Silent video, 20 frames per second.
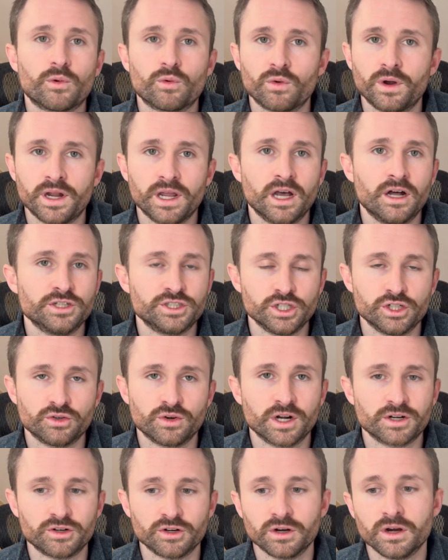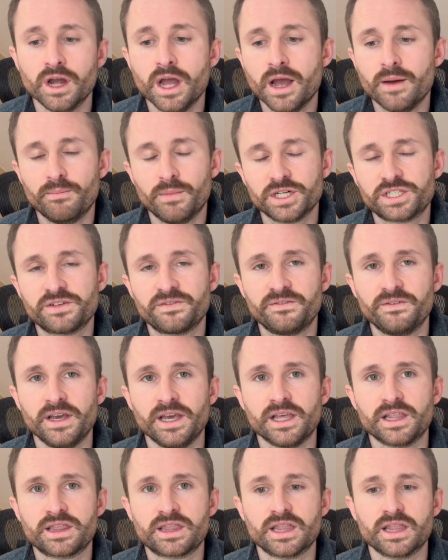radiology director much
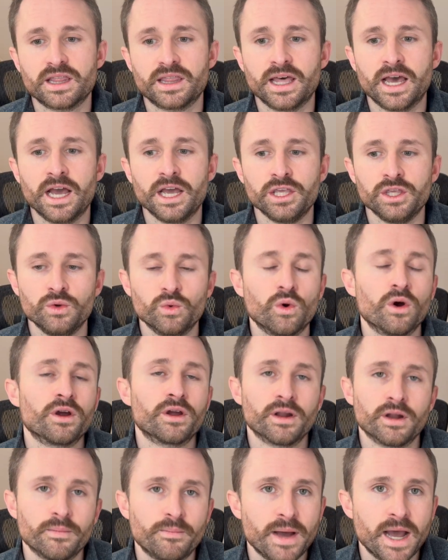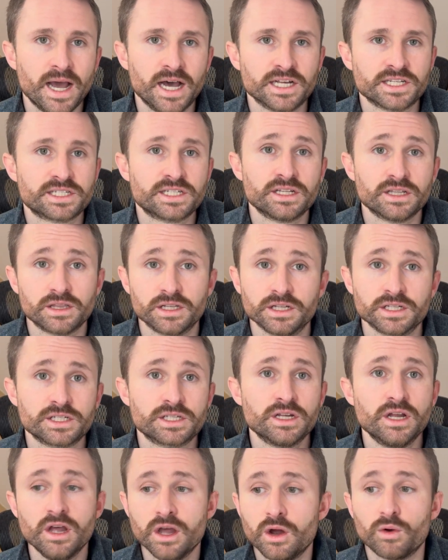faith that you are going to pass
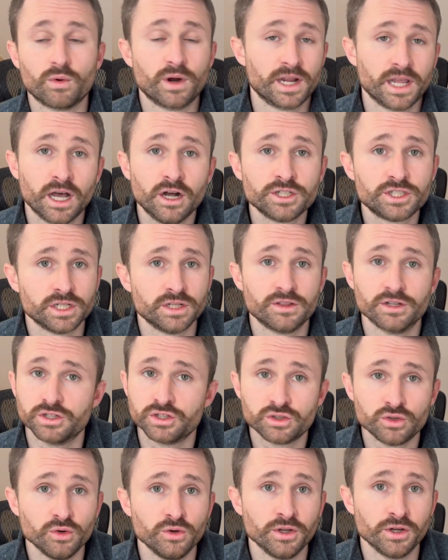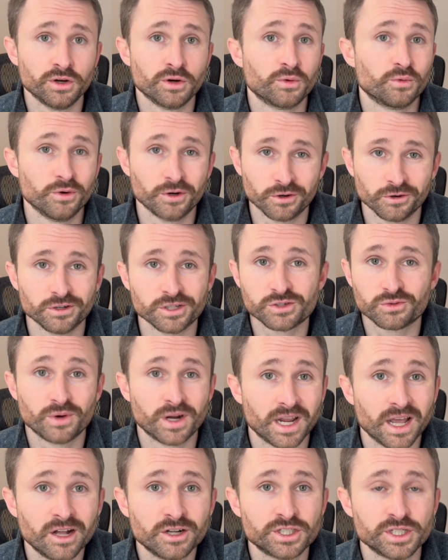this 2-year rigorous
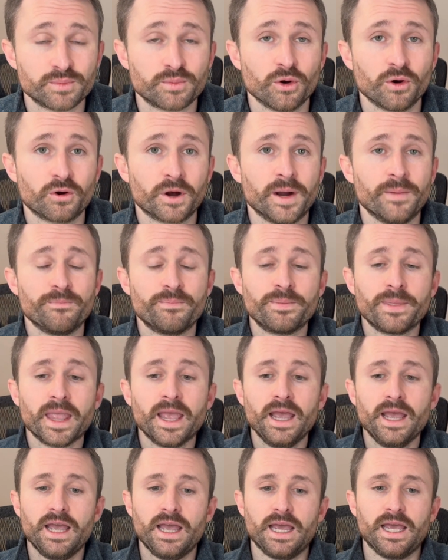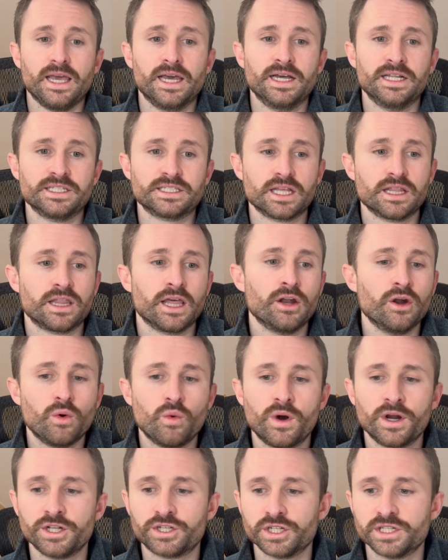radiology program. And they don't
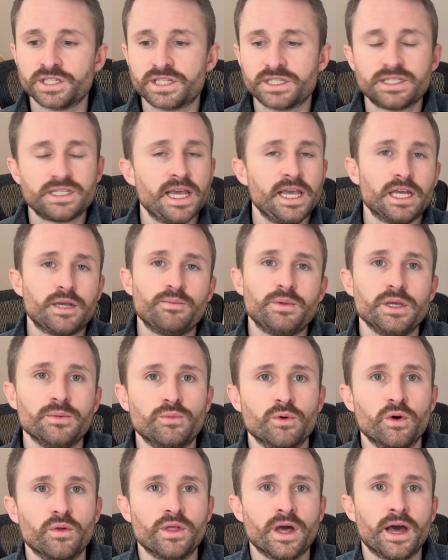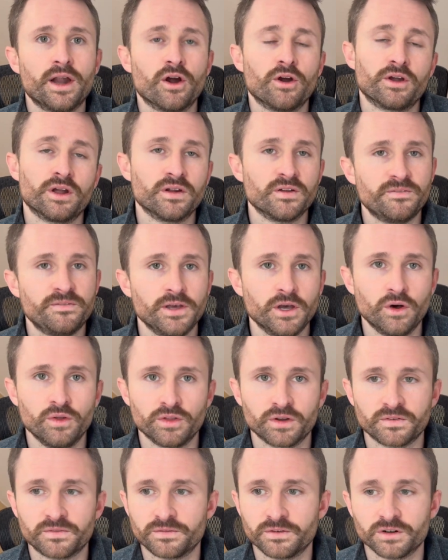want to just take people that are going to fail in
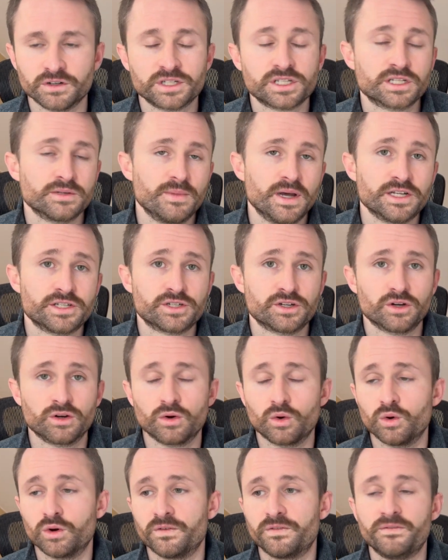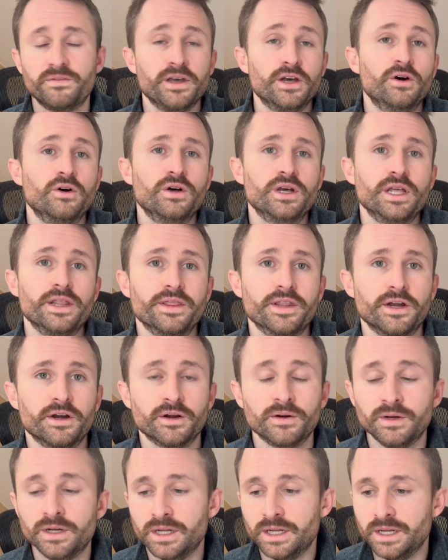their first semester or fail in
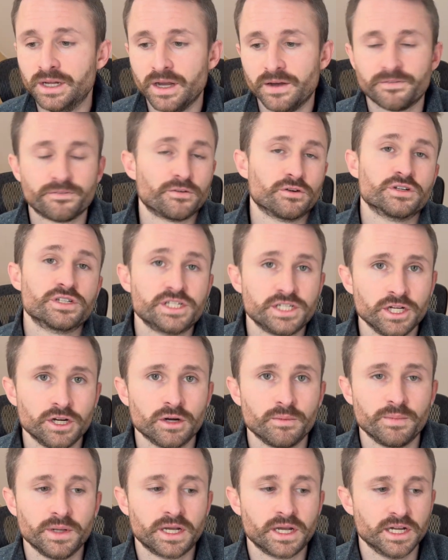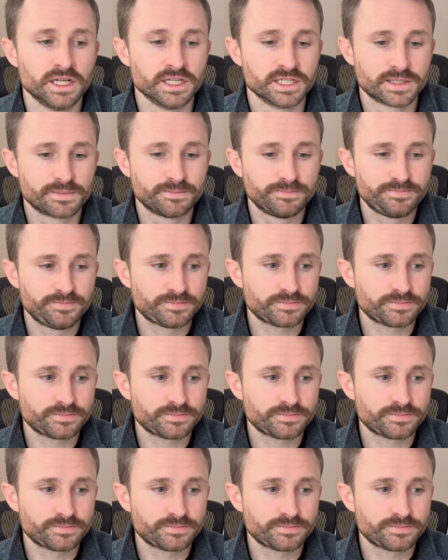their first year because,